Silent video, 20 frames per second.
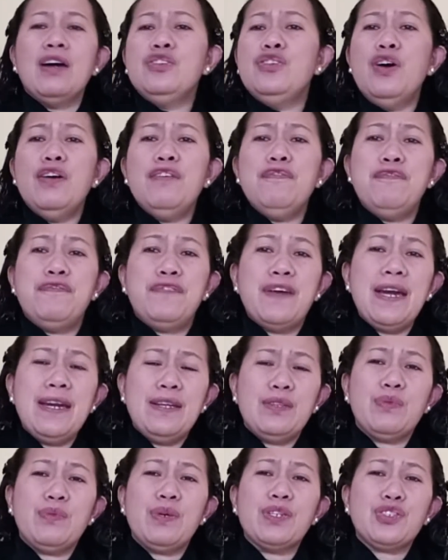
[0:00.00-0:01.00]
your
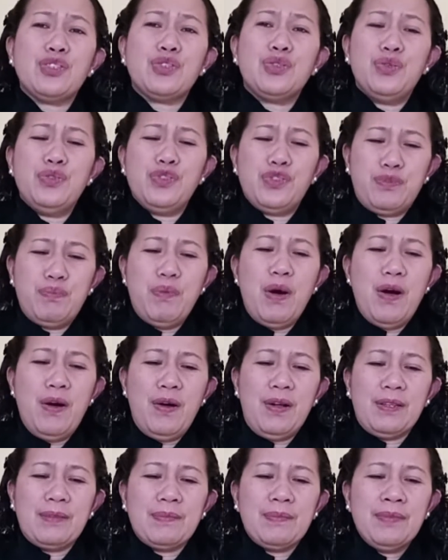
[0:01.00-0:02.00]
faith was too
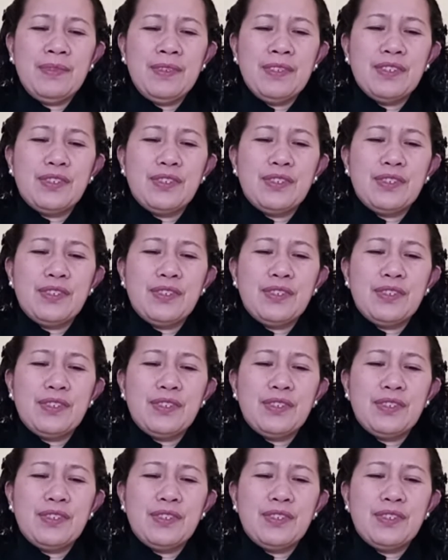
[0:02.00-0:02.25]
small.